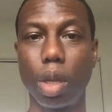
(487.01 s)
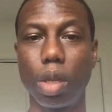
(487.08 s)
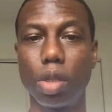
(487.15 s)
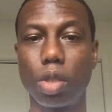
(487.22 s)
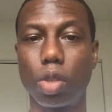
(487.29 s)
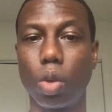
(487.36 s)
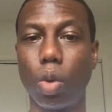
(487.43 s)

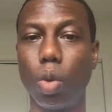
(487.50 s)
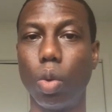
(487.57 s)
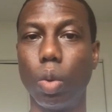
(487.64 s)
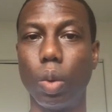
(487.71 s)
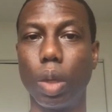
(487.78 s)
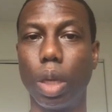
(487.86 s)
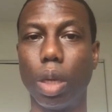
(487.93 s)

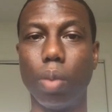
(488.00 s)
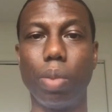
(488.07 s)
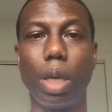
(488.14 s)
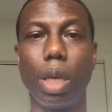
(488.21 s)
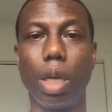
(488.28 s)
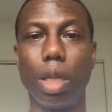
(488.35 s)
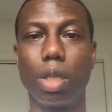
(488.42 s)
So it'll
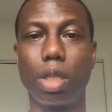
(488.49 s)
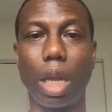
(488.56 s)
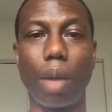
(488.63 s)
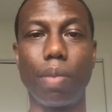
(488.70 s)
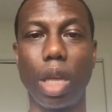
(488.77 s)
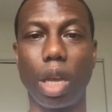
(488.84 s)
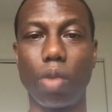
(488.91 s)
be the
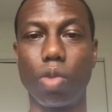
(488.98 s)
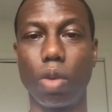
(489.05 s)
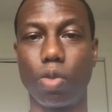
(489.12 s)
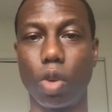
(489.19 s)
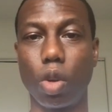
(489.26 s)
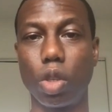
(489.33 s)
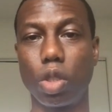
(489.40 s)
same thing in
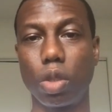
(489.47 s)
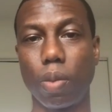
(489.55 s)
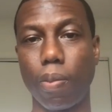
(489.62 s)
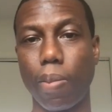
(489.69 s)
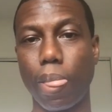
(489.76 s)
reverse.